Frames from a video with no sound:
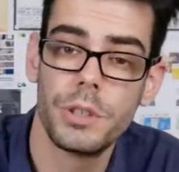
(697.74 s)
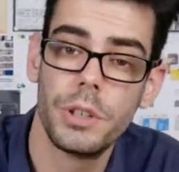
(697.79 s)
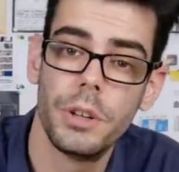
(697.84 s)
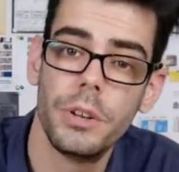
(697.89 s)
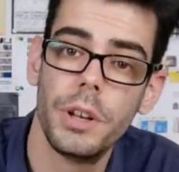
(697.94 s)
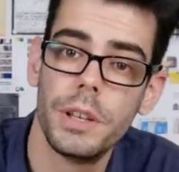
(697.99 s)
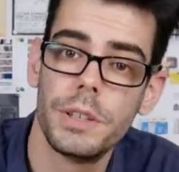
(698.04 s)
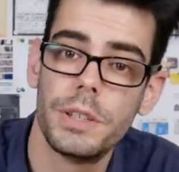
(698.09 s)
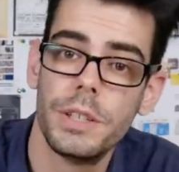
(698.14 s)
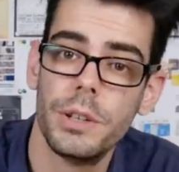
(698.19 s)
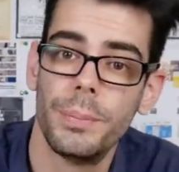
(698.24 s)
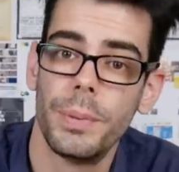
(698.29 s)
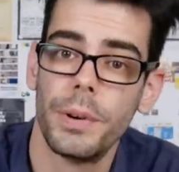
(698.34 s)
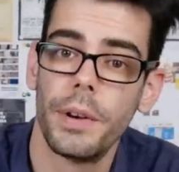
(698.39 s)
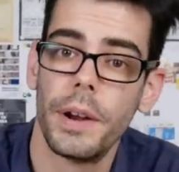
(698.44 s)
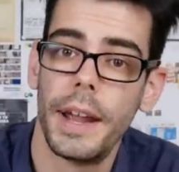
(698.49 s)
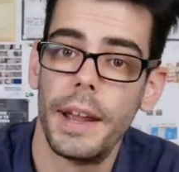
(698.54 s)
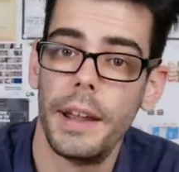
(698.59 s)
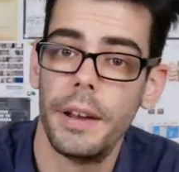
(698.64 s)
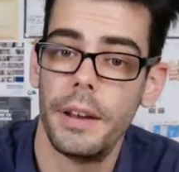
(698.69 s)
shooting
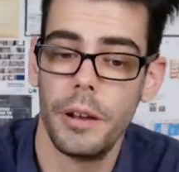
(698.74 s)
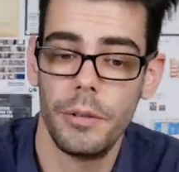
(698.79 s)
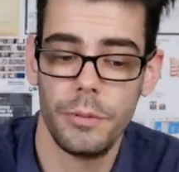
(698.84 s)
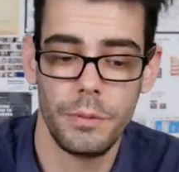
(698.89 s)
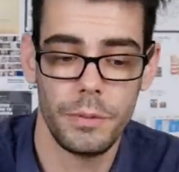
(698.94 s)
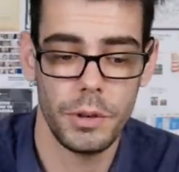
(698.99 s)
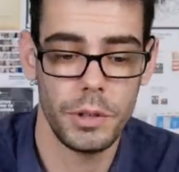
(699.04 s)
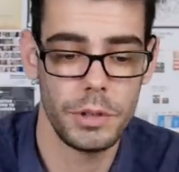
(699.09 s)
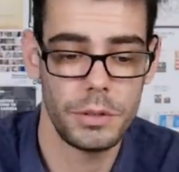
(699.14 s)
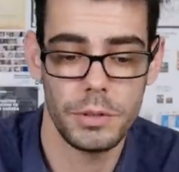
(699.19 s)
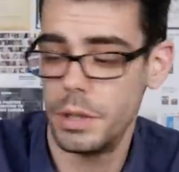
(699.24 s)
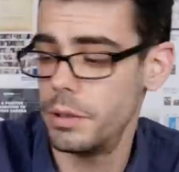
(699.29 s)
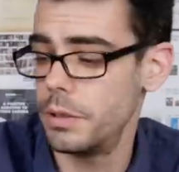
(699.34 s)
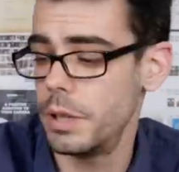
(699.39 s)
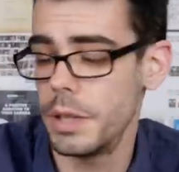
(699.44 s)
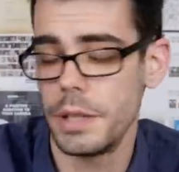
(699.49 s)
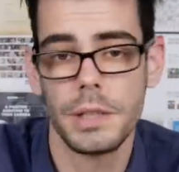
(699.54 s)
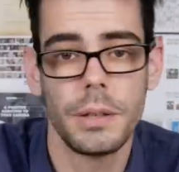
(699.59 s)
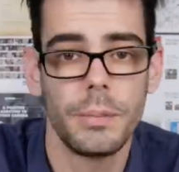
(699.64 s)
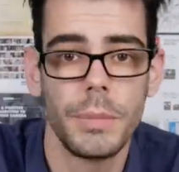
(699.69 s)
Super eight and for
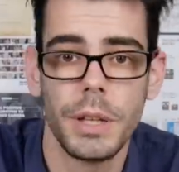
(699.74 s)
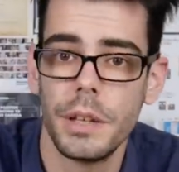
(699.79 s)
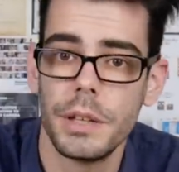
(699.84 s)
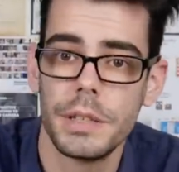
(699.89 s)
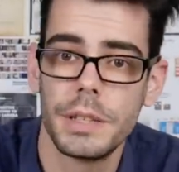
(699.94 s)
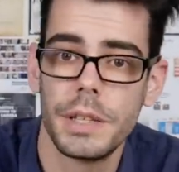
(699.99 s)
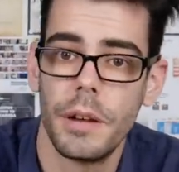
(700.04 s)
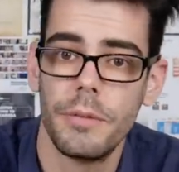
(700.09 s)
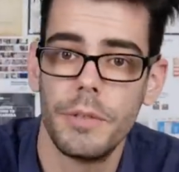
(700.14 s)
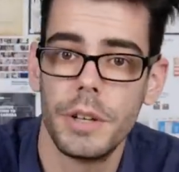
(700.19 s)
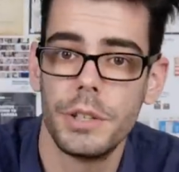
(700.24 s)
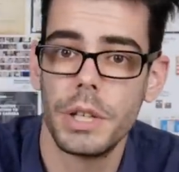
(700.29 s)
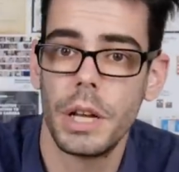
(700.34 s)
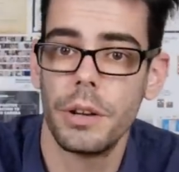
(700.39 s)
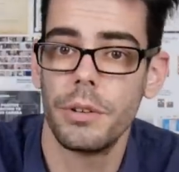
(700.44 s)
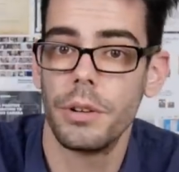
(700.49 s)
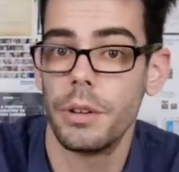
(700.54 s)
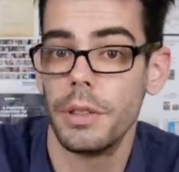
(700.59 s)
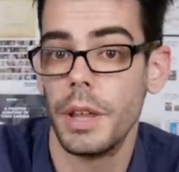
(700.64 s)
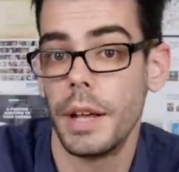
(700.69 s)
shooting some of this stuff in
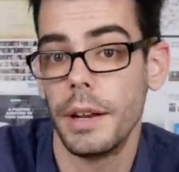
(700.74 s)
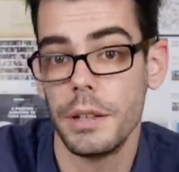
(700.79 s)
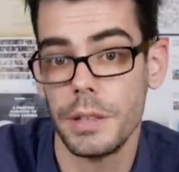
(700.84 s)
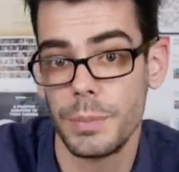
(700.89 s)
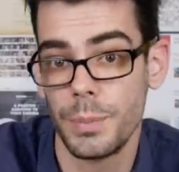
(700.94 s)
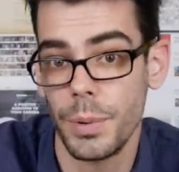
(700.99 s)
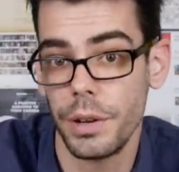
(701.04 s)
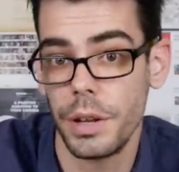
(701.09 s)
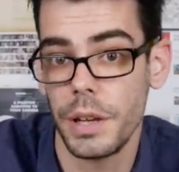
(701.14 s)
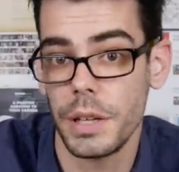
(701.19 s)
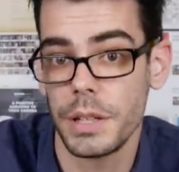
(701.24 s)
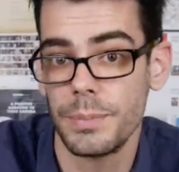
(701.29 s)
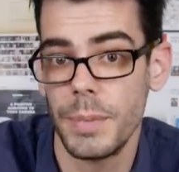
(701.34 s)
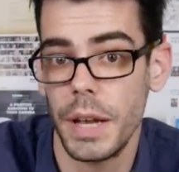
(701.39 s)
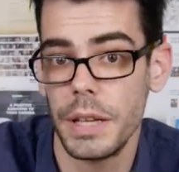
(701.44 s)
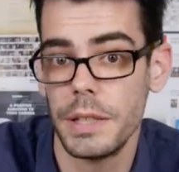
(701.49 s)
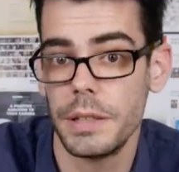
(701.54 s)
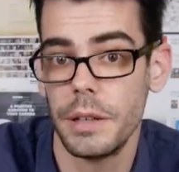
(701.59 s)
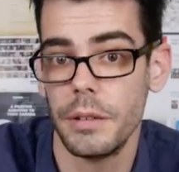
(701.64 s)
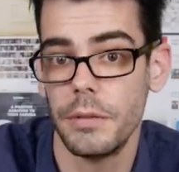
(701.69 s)
general that is pretty
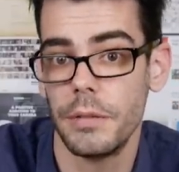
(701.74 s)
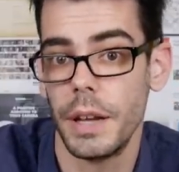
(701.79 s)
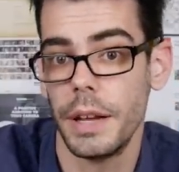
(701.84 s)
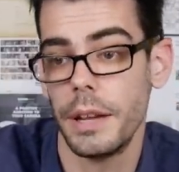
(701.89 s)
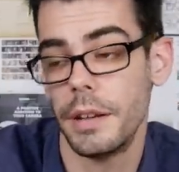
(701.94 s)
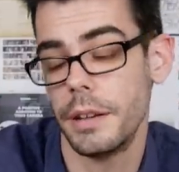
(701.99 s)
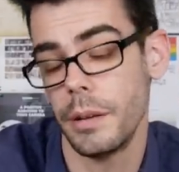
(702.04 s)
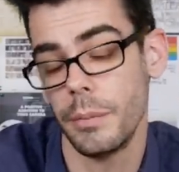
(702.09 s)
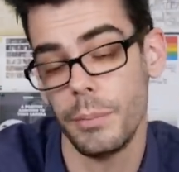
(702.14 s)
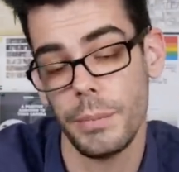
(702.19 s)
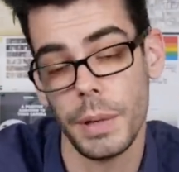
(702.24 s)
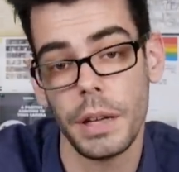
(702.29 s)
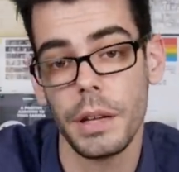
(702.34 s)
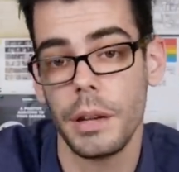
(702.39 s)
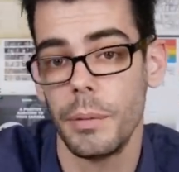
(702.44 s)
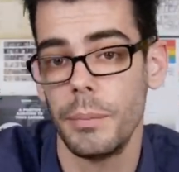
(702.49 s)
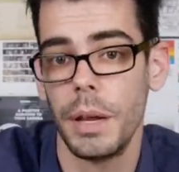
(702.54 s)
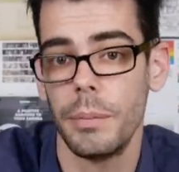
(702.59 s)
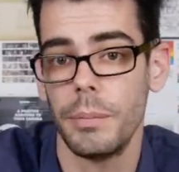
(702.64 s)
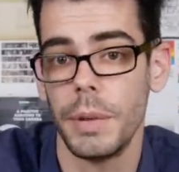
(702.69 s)
expensive and a big
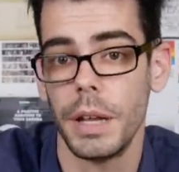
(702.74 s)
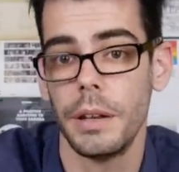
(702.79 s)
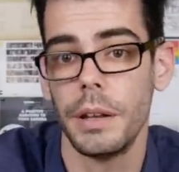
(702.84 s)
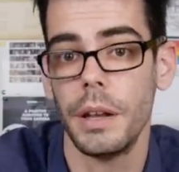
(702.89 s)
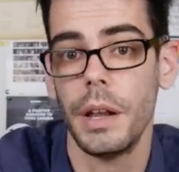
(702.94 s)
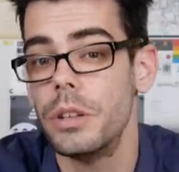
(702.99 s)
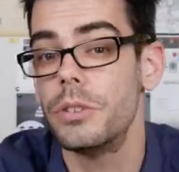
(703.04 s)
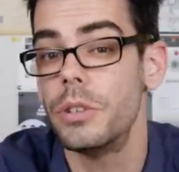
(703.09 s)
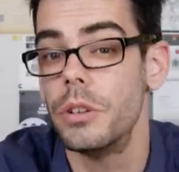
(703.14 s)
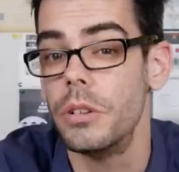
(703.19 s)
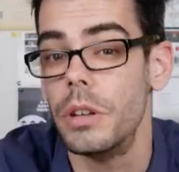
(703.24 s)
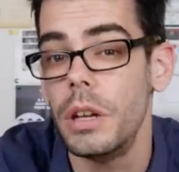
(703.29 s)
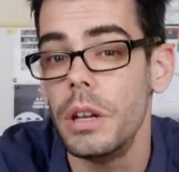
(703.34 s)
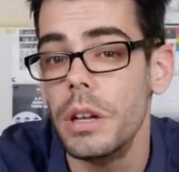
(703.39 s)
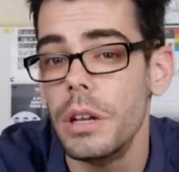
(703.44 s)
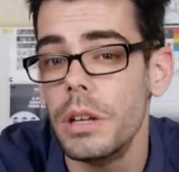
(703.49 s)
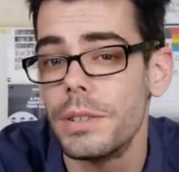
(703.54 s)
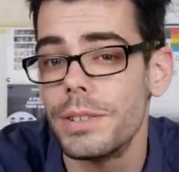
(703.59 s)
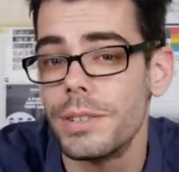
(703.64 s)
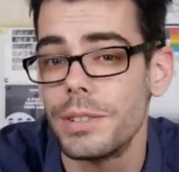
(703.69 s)
commitment, you should
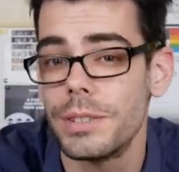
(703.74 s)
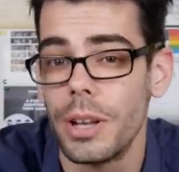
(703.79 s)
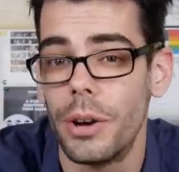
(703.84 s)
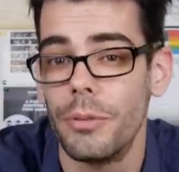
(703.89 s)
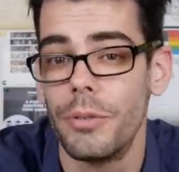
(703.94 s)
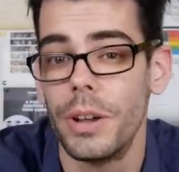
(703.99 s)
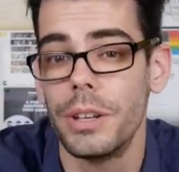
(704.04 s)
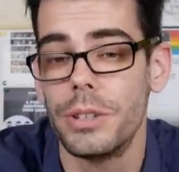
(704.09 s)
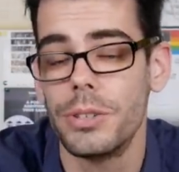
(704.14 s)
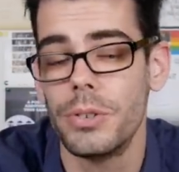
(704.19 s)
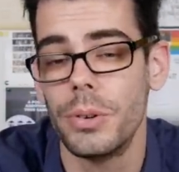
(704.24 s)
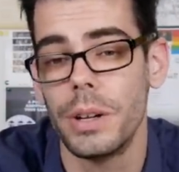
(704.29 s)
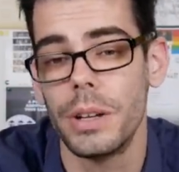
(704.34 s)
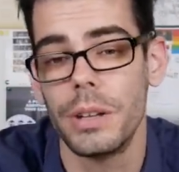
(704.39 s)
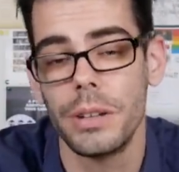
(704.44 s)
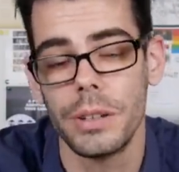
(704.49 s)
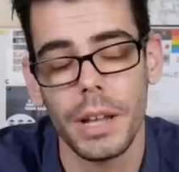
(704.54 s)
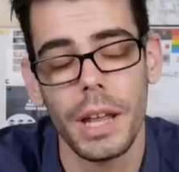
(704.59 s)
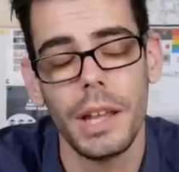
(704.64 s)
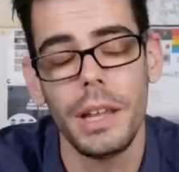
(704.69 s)
ease yourself into
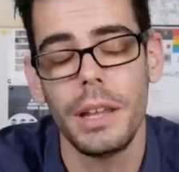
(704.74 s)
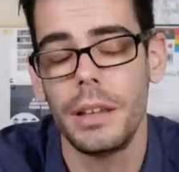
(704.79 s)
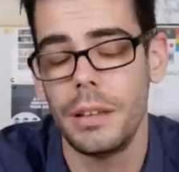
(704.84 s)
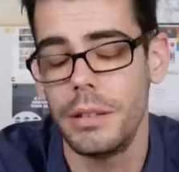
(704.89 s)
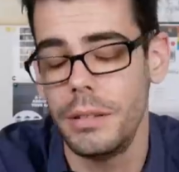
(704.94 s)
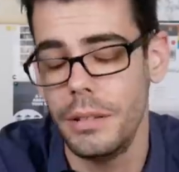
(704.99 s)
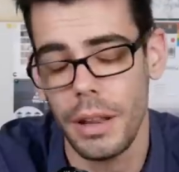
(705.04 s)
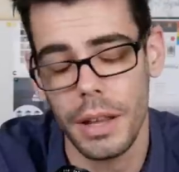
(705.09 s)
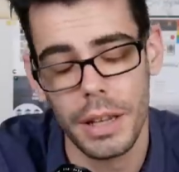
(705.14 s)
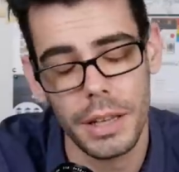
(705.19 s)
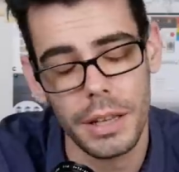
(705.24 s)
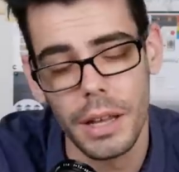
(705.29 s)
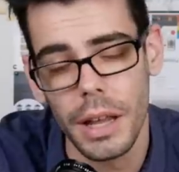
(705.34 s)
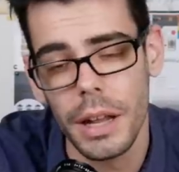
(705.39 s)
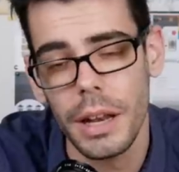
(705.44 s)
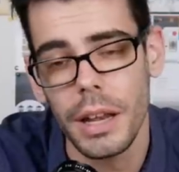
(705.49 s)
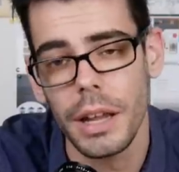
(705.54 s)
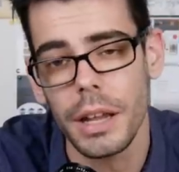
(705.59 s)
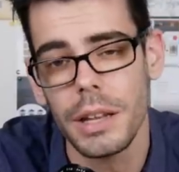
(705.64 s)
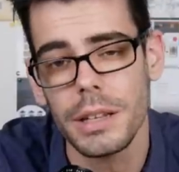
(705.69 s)
it, like like
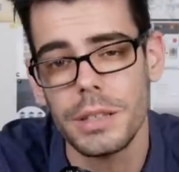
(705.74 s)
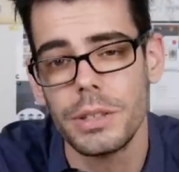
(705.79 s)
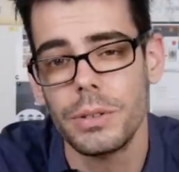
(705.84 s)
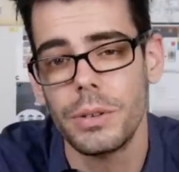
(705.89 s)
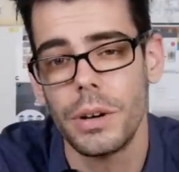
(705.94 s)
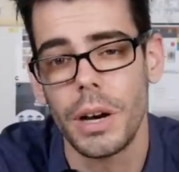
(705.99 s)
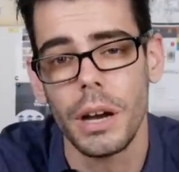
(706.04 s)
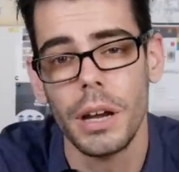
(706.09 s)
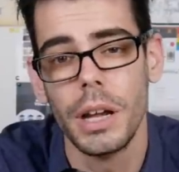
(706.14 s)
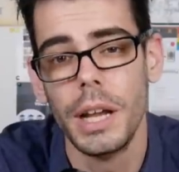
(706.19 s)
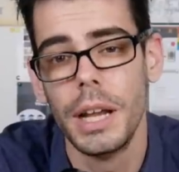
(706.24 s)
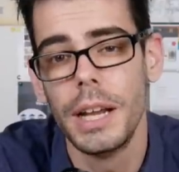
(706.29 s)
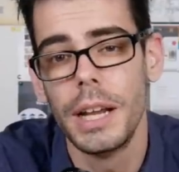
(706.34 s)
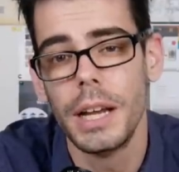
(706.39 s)
getting into a,